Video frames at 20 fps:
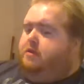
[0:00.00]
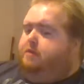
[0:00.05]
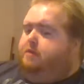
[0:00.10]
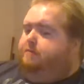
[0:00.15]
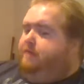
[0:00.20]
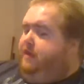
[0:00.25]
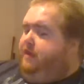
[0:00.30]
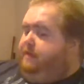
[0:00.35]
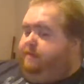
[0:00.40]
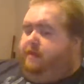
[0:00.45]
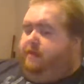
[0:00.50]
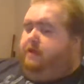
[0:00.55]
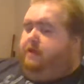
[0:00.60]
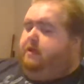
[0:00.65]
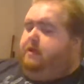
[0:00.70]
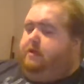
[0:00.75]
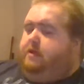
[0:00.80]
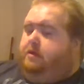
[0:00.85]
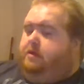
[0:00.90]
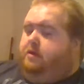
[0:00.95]

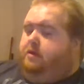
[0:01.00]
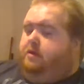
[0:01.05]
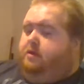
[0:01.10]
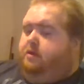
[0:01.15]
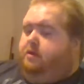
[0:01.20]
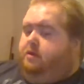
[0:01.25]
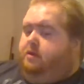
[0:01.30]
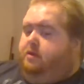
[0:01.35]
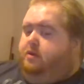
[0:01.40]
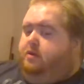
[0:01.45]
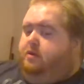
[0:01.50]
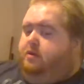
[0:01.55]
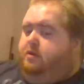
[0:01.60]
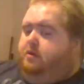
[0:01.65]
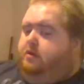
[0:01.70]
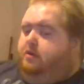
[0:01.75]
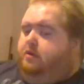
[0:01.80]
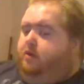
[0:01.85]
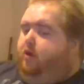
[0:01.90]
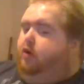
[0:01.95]
maybe,
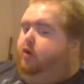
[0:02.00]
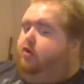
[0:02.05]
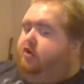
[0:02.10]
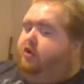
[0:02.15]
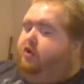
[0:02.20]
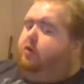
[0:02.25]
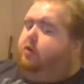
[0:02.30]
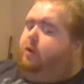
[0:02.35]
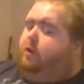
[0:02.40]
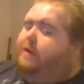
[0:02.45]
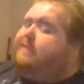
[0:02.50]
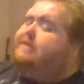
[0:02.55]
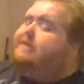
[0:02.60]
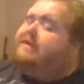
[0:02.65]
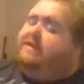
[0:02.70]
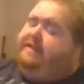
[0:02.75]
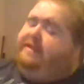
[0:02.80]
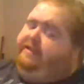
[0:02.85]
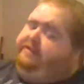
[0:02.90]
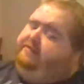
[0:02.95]
or do you want to
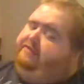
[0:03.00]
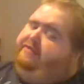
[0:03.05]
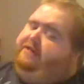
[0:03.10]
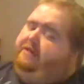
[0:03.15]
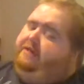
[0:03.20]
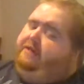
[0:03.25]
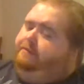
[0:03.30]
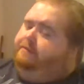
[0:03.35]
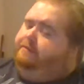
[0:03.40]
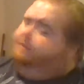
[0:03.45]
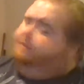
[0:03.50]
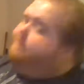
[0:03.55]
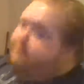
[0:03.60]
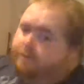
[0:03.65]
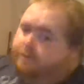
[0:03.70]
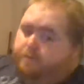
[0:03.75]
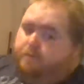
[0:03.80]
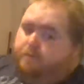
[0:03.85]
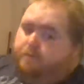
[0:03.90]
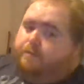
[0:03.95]
hear them?
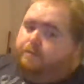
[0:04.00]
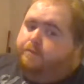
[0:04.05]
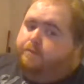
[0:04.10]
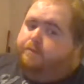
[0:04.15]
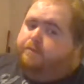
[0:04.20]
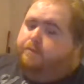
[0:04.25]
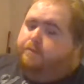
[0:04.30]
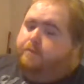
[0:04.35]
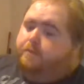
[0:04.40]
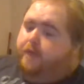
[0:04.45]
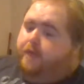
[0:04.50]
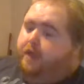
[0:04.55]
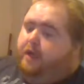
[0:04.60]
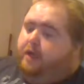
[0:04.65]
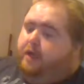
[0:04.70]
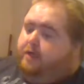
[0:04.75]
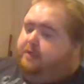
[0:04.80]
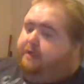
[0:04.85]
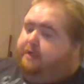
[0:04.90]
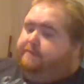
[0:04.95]

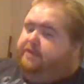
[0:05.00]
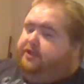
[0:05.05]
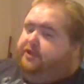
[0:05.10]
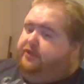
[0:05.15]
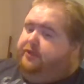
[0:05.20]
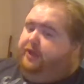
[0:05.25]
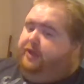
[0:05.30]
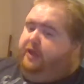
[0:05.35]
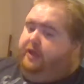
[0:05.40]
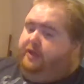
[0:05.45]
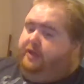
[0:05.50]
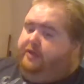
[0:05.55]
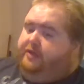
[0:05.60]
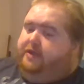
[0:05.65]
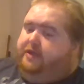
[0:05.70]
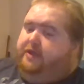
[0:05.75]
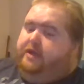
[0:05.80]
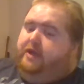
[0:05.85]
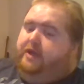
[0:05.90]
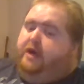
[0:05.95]
It's up to you guys.
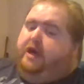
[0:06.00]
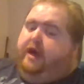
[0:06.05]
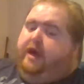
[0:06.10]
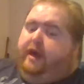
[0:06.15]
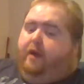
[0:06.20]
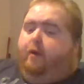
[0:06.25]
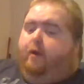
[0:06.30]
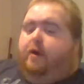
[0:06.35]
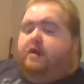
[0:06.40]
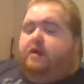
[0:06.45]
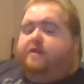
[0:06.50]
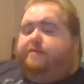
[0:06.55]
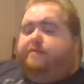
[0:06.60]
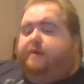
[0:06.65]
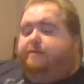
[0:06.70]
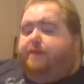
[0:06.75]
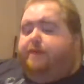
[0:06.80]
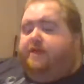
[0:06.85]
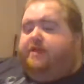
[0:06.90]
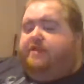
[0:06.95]
And what is my
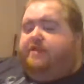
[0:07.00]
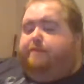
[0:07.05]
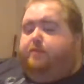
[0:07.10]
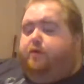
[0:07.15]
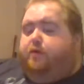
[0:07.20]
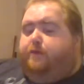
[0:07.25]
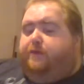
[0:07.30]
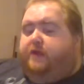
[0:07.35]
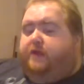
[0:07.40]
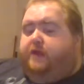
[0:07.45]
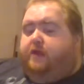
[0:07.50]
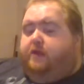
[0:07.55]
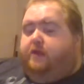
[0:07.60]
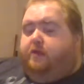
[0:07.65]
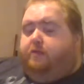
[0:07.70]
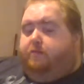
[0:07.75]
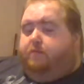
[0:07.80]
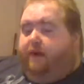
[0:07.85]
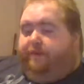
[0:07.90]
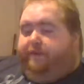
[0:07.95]
best movie?
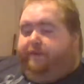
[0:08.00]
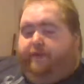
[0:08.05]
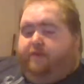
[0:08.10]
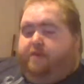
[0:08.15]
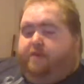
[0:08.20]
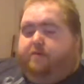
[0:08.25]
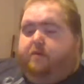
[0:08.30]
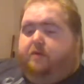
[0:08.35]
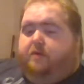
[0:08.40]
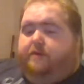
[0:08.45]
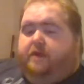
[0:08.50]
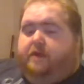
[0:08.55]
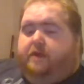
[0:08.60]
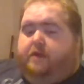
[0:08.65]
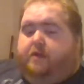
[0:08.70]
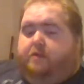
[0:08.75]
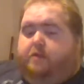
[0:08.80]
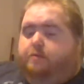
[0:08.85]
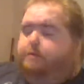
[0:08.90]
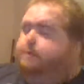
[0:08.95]
My favorite
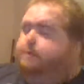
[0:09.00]
movie?